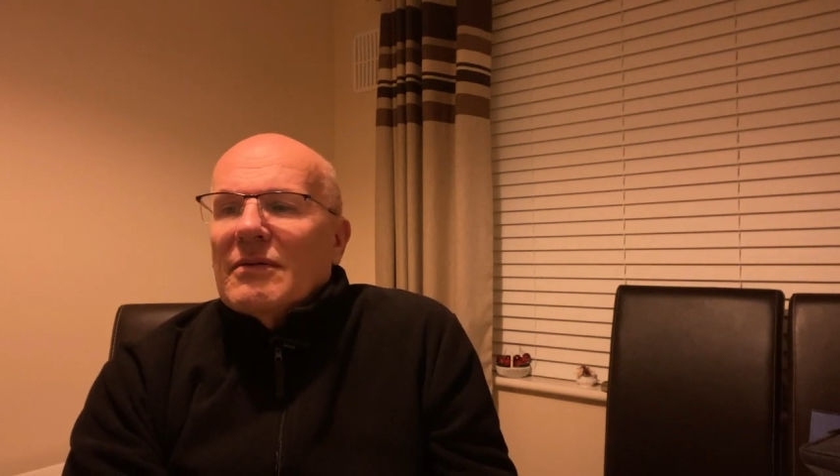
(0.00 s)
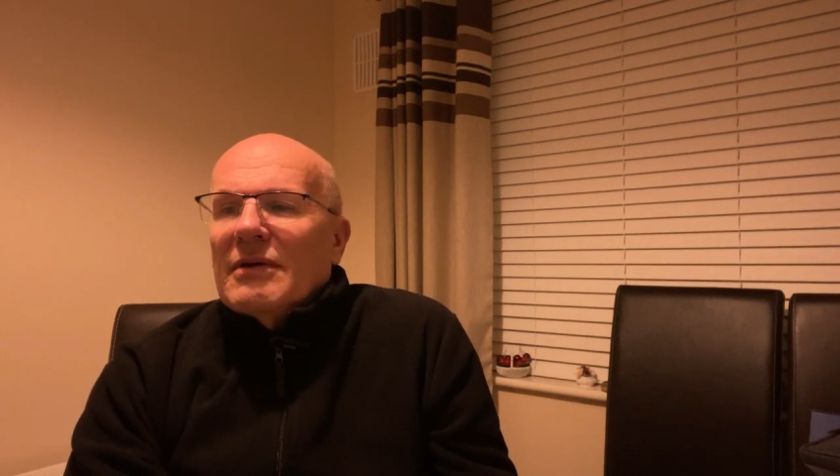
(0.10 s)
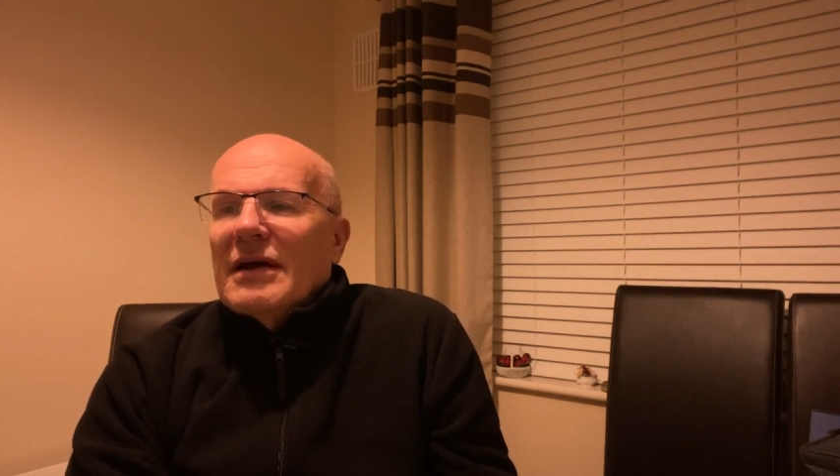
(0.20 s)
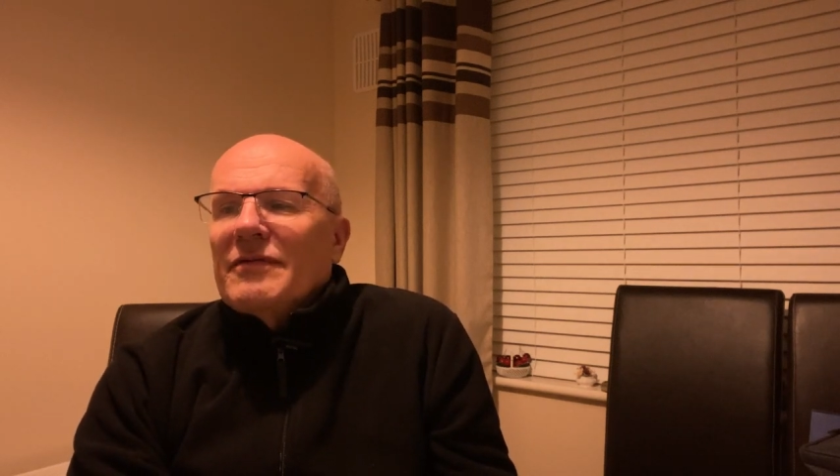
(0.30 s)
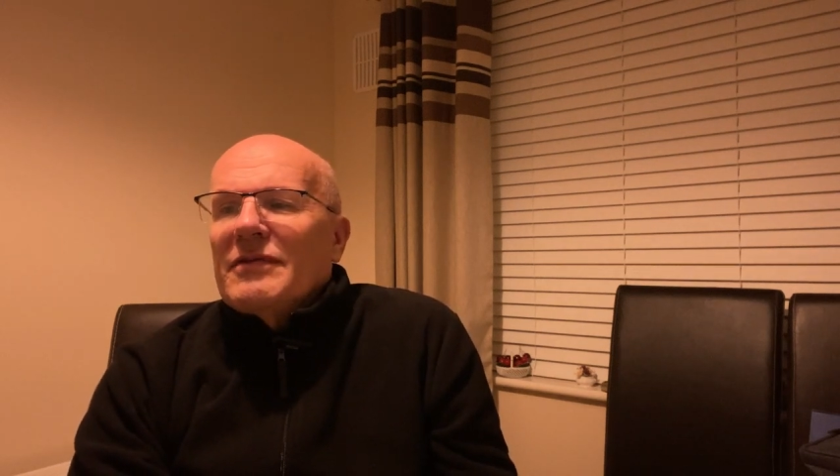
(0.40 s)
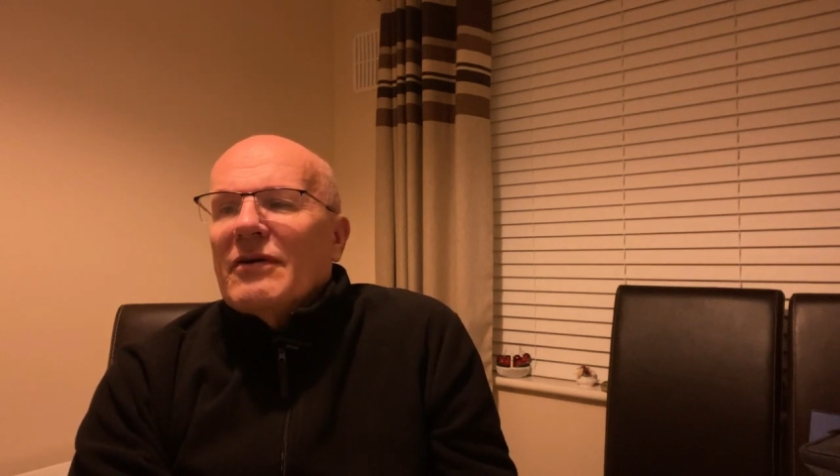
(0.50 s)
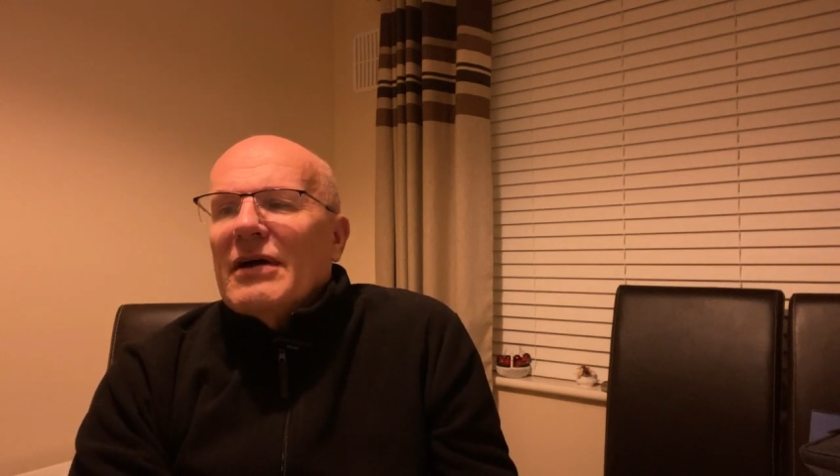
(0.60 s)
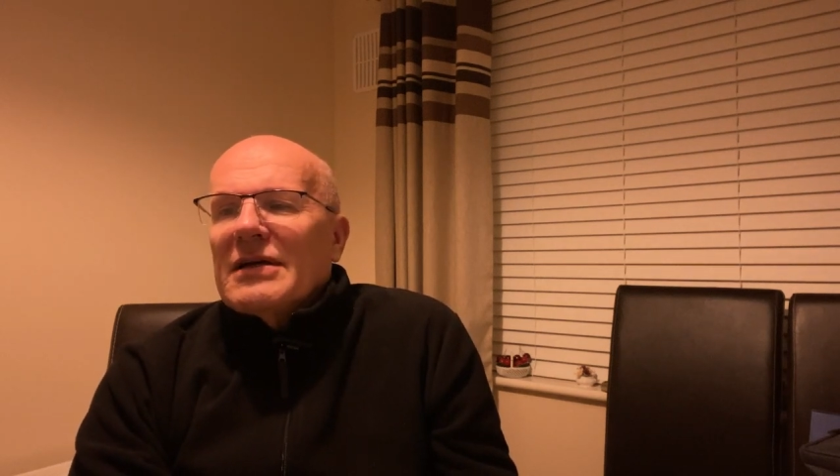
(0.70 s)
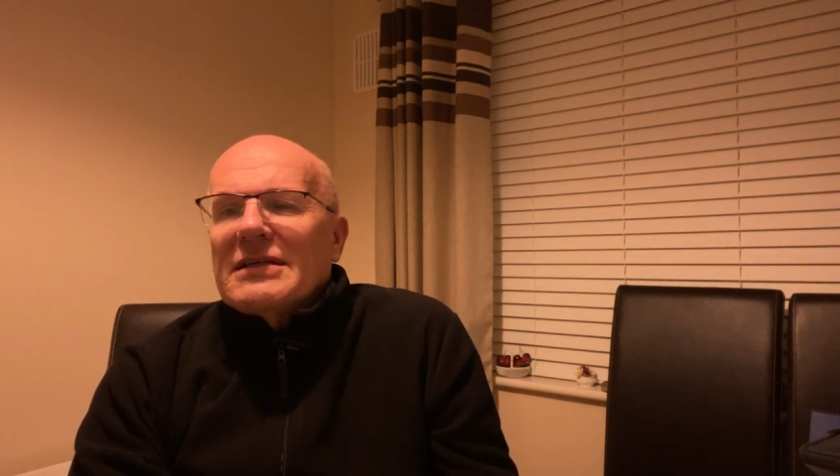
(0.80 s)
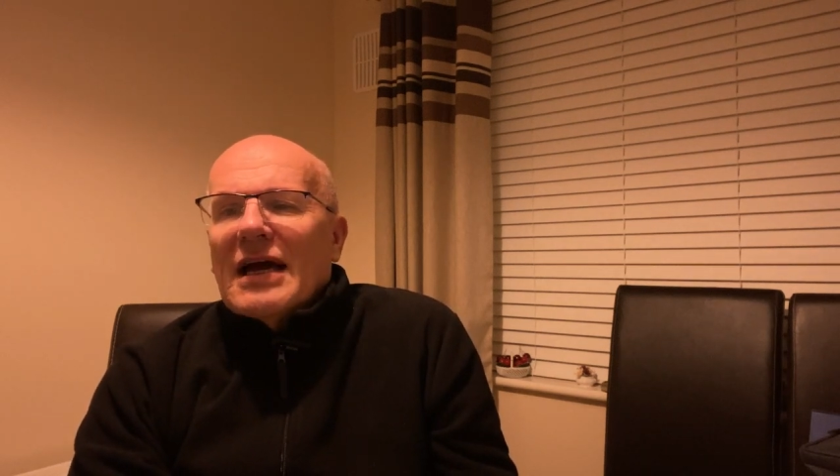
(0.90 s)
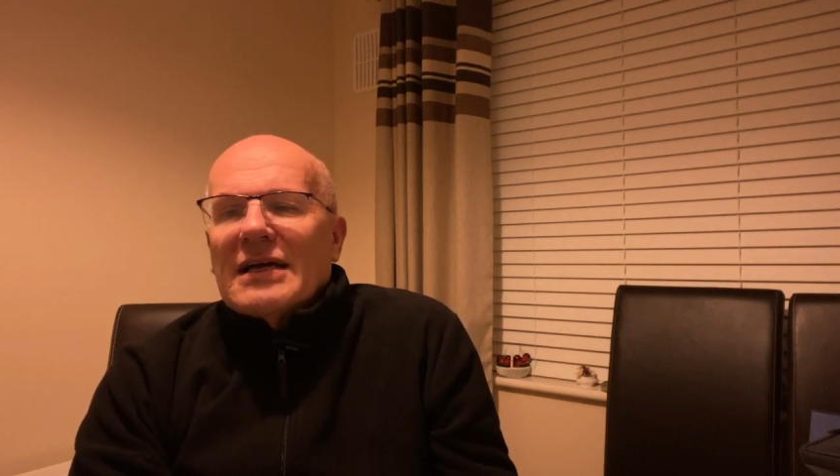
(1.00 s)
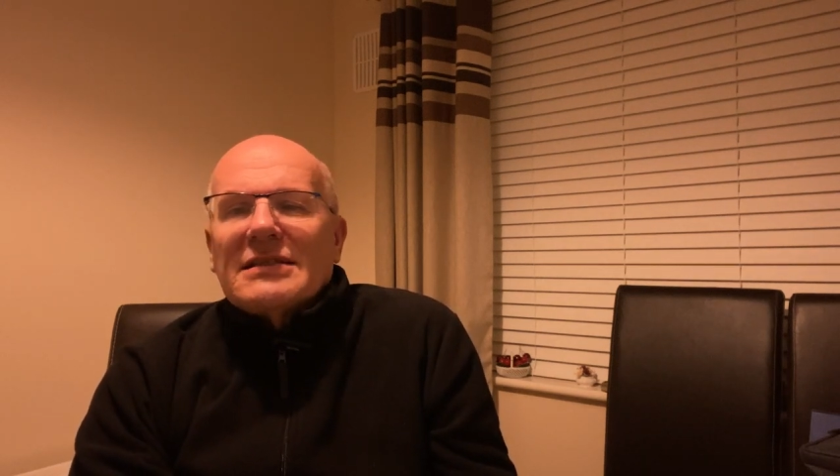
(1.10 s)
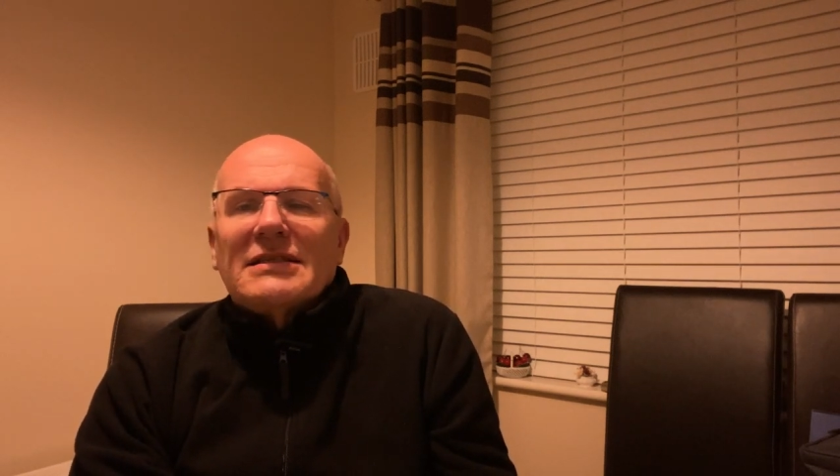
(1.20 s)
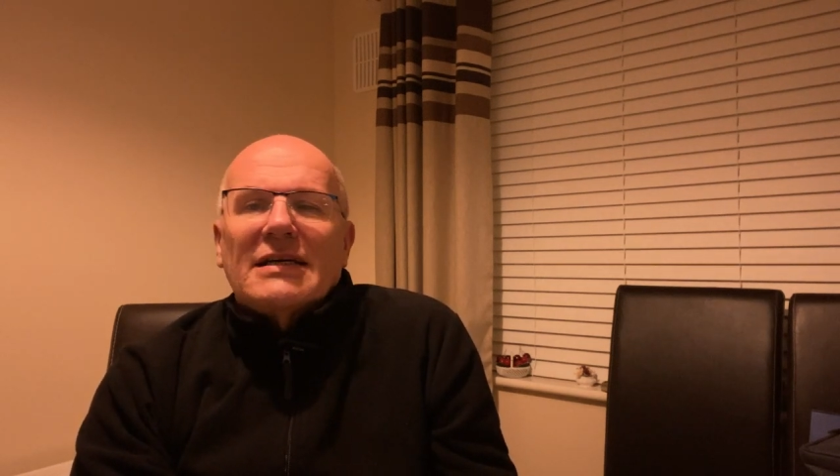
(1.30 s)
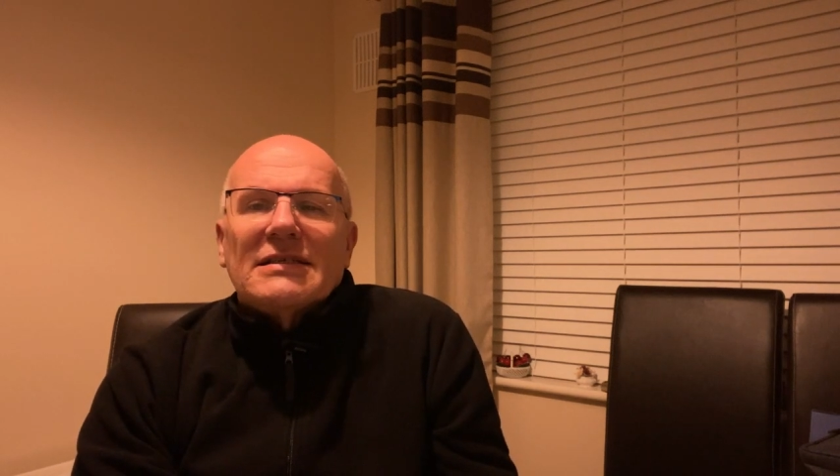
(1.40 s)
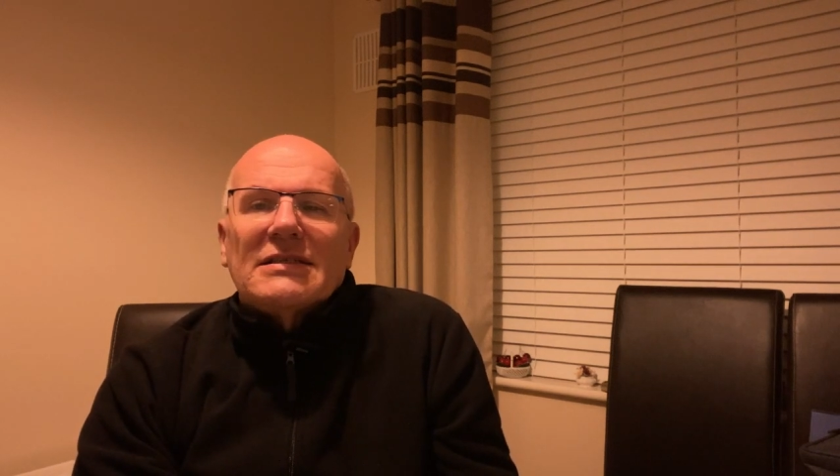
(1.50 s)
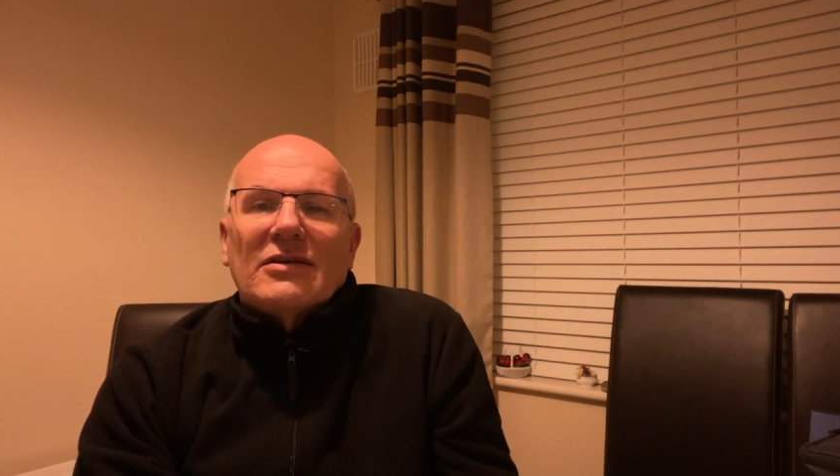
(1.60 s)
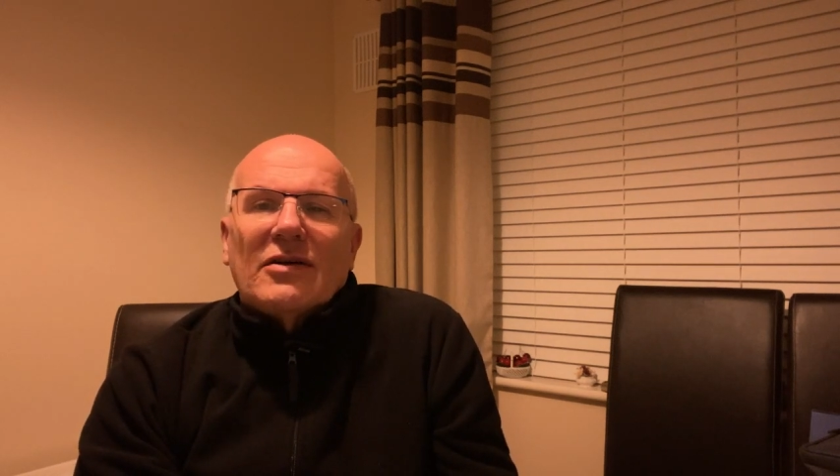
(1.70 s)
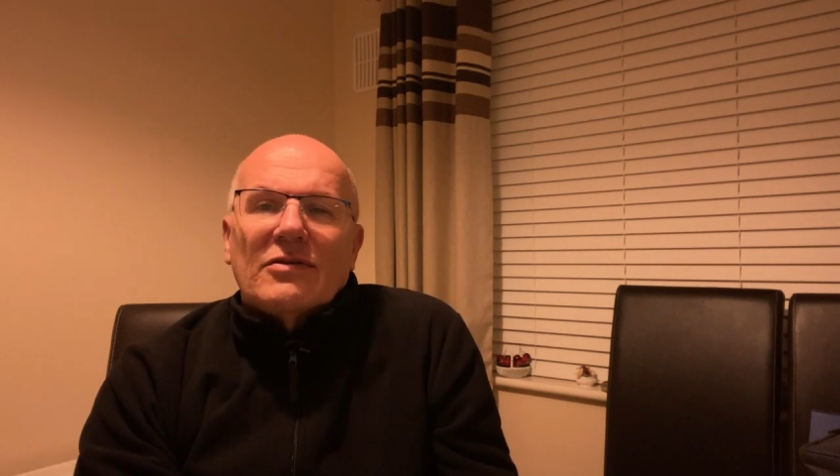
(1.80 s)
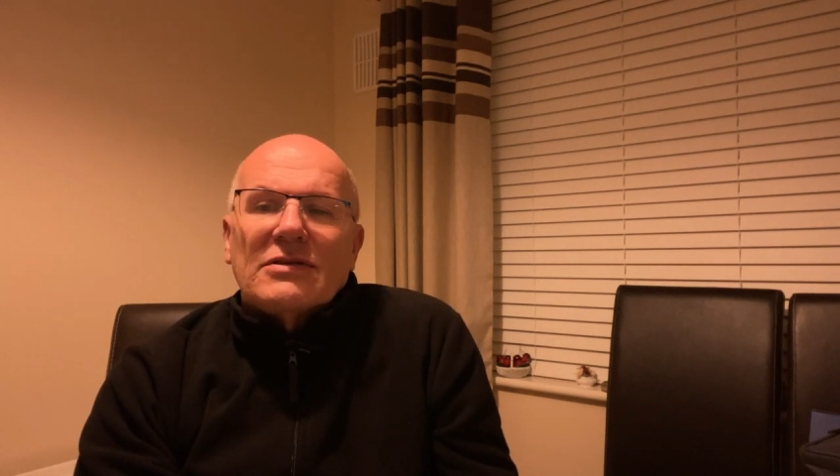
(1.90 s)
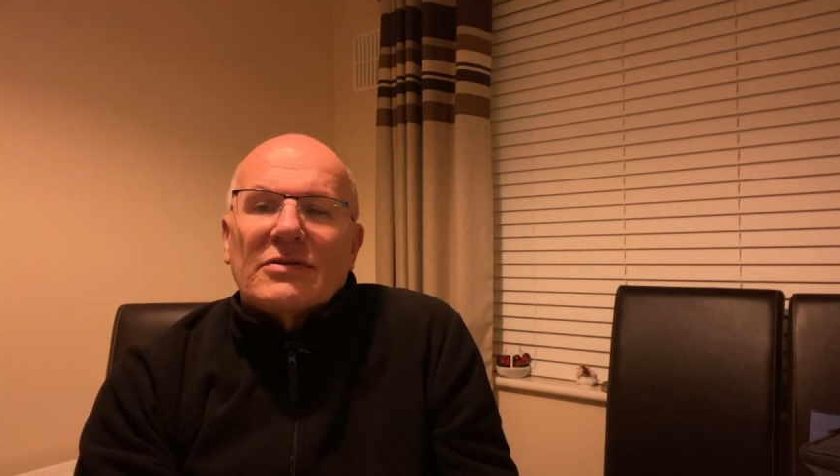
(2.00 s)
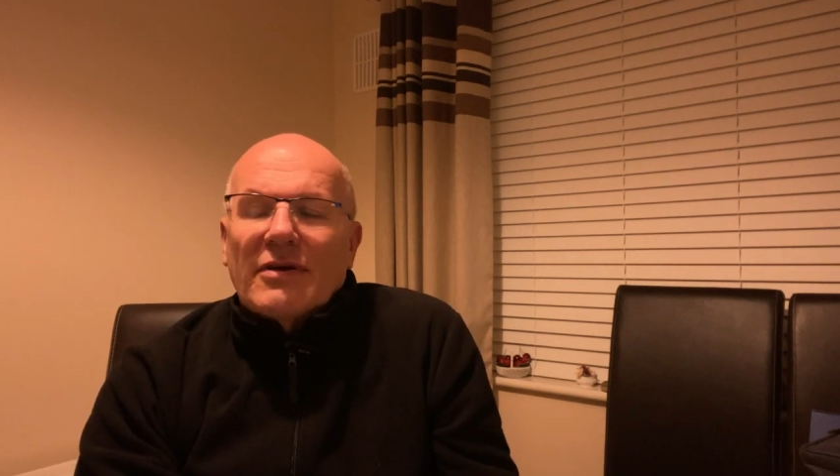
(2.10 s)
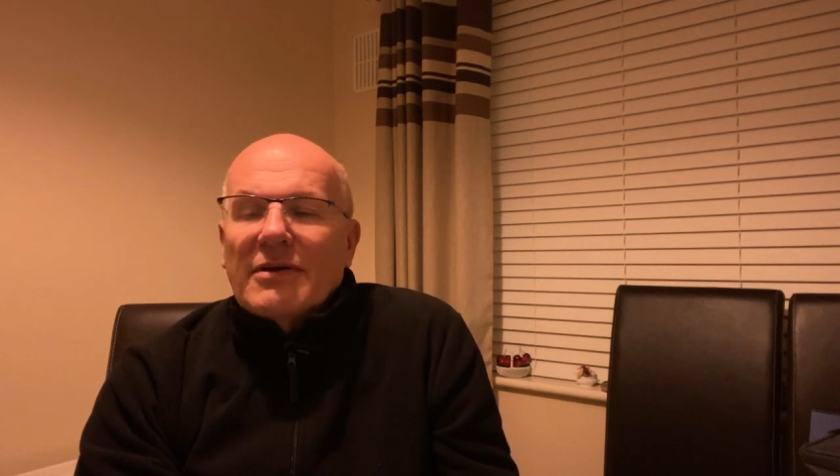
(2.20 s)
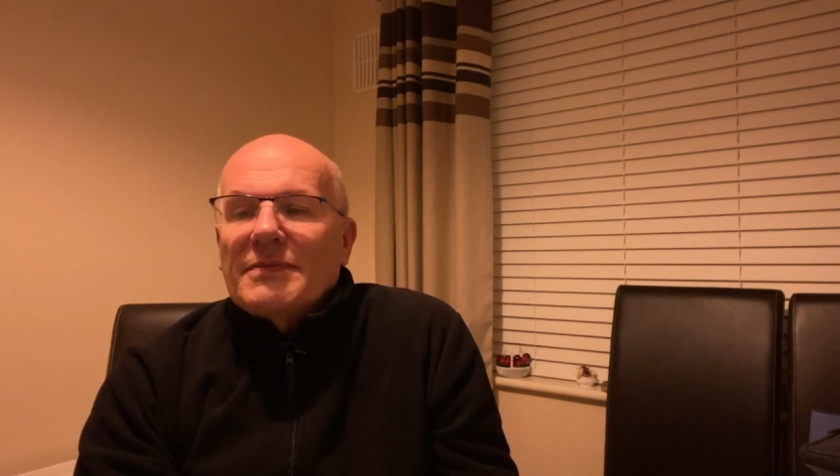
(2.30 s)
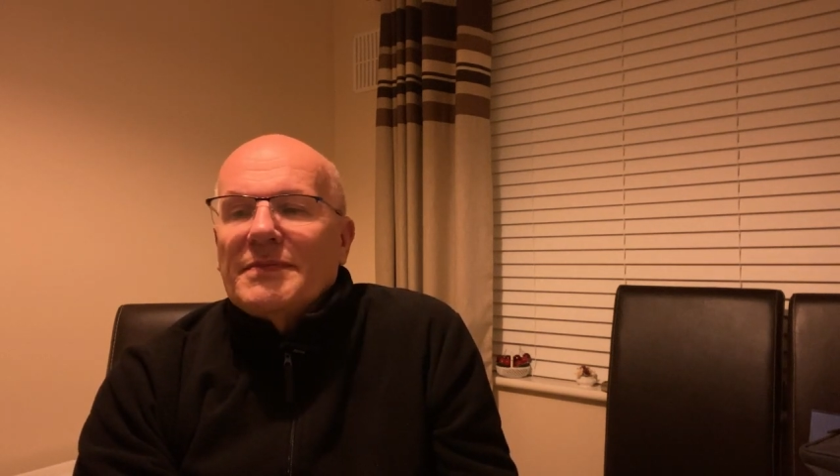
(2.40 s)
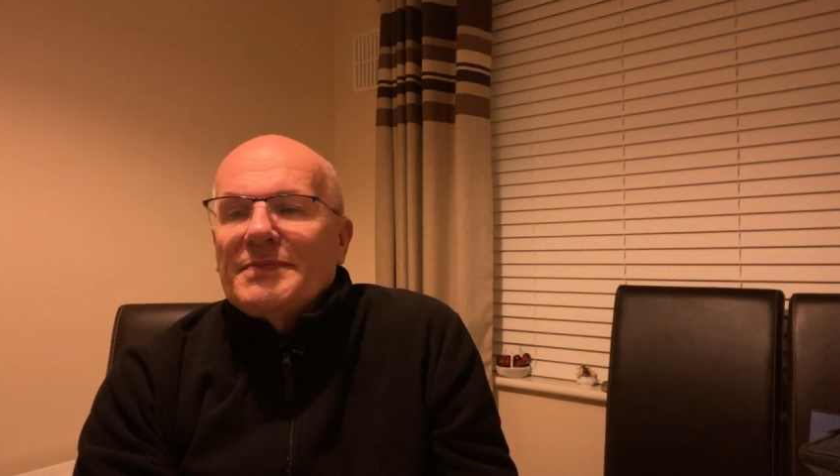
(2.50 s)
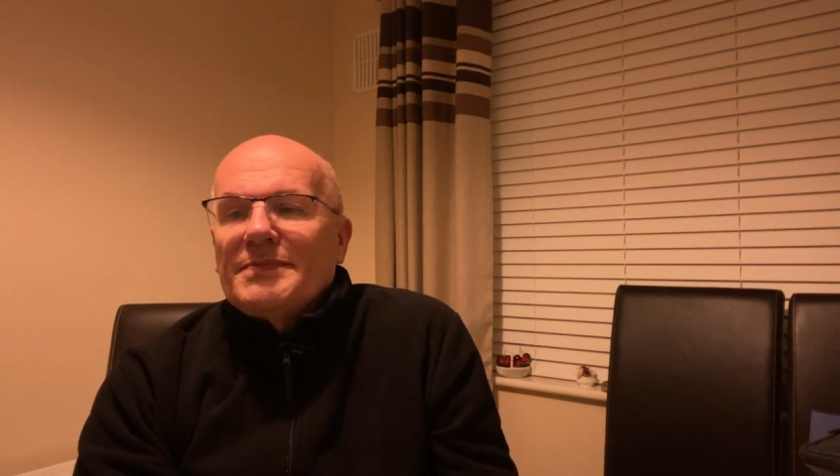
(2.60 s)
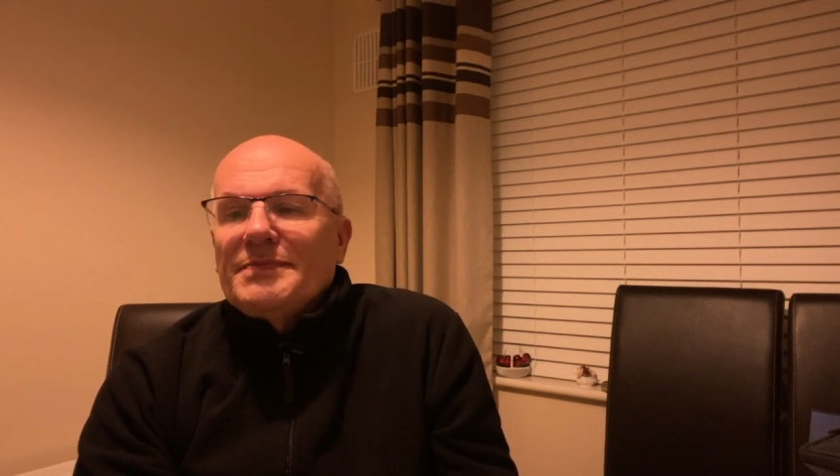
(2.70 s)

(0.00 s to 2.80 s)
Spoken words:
We have direct access to God's throne.